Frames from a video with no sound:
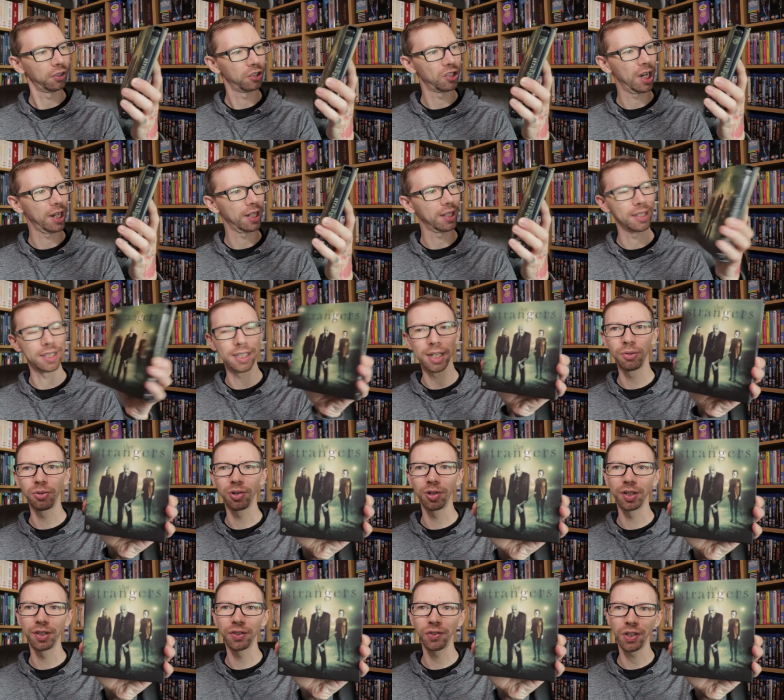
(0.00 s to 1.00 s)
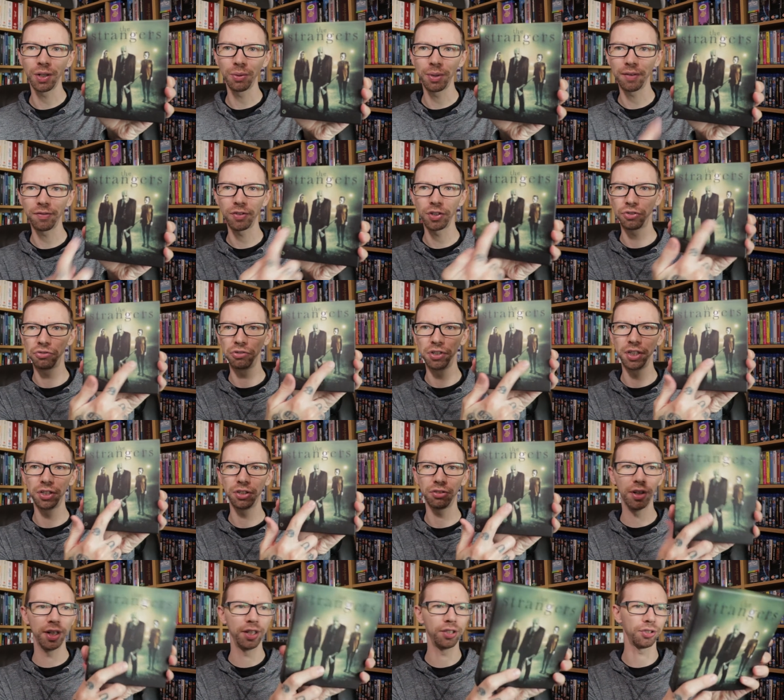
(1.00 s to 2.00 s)
Check this out, guys. There we have the three
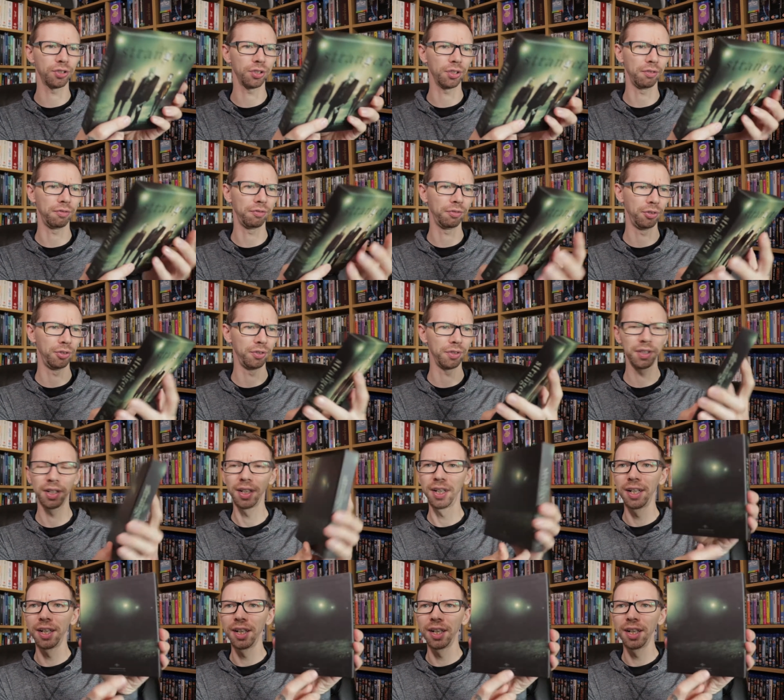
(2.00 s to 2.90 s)
strangers on the front.